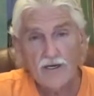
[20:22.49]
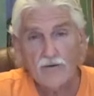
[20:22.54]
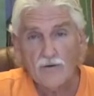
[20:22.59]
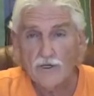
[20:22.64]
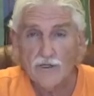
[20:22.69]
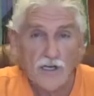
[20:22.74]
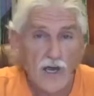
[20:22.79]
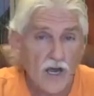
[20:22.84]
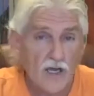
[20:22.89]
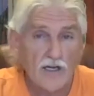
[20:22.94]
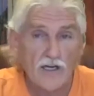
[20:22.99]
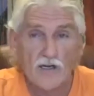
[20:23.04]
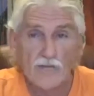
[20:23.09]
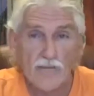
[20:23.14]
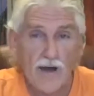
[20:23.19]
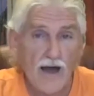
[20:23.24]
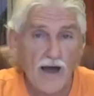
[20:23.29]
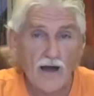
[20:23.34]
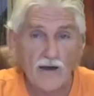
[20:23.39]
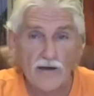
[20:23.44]
We're talking
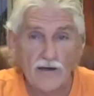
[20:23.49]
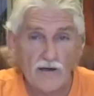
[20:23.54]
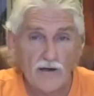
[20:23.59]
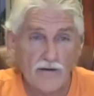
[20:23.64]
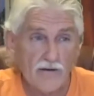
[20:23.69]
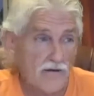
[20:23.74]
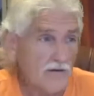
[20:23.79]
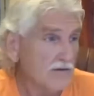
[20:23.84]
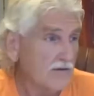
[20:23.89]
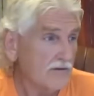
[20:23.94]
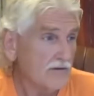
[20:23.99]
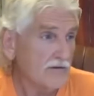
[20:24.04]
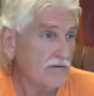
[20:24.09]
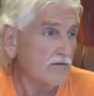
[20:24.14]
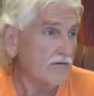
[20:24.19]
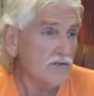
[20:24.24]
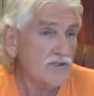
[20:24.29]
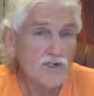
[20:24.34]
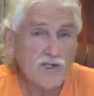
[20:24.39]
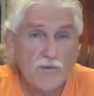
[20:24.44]
about
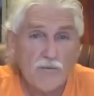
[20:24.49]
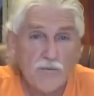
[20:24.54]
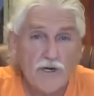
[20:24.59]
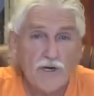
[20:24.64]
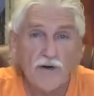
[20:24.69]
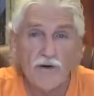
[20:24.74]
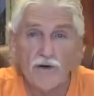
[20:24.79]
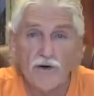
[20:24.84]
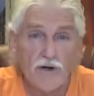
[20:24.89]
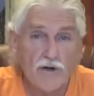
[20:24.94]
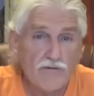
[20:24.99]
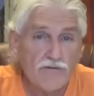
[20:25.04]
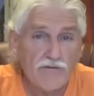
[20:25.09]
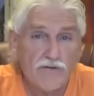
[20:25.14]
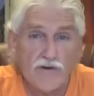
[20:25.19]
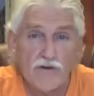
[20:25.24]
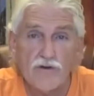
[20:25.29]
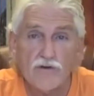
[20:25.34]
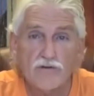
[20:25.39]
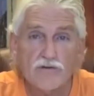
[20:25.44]
superior
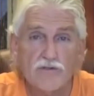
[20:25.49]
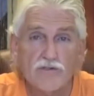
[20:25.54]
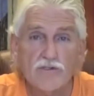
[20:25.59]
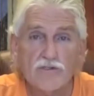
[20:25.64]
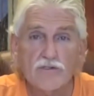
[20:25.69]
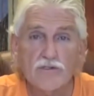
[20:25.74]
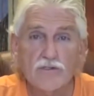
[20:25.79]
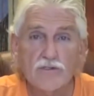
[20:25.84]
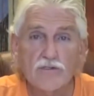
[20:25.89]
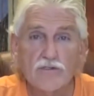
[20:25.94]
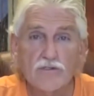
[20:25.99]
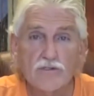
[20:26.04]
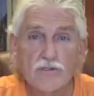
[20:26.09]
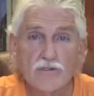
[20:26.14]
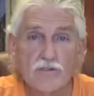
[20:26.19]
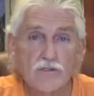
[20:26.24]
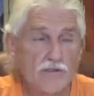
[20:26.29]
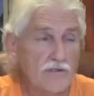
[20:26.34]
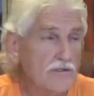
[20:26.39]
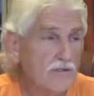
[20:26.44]
foods,
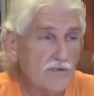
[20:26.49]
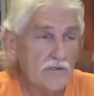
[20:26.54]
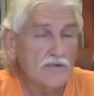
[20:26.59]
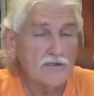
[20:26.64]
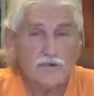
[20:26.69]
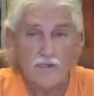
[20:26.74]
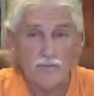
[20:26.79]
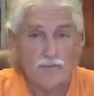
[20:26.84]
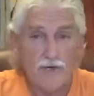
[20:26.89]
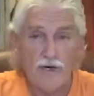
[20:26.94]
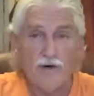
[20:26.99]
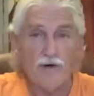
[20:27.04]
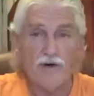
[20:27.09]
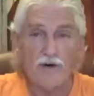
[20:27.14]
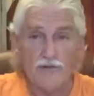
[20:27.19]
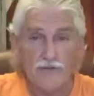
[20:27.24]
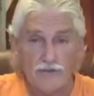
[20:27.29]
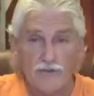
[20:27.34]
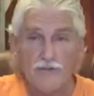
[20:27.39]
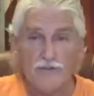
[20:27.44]

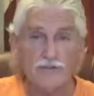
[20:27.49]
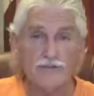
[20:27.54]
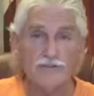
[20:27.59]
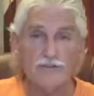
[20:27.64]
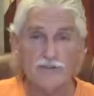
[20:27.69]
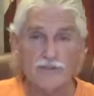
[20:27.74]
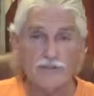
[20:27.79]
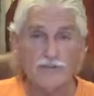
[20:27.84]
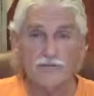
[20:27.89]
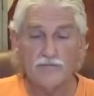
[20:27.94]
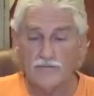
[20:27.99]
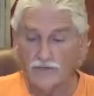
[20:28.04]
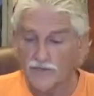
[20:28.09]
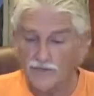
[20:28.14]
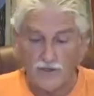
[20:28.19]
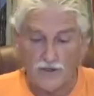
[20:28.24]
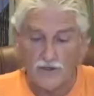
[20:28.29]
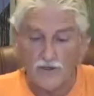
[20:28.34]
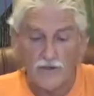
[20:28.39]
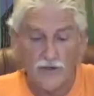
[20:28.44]
superior foods.
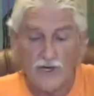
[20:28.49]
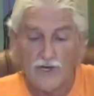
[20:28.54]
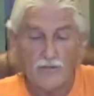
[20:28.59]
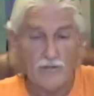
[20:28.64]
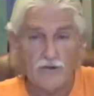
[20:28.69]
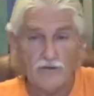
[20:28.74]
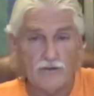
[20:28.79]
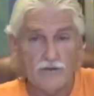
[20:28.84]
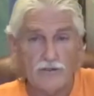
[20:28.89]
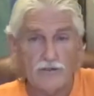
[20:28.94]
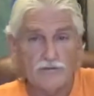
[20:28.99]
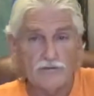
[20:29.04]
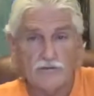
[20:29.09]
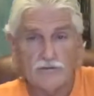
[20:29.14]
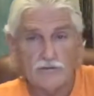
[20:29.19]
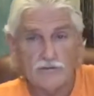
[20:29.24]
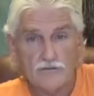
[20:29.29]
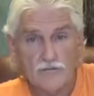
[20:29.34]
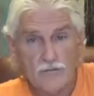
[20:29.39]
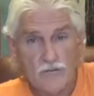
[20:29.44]
These are incredible
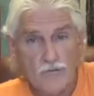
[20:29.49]
foods.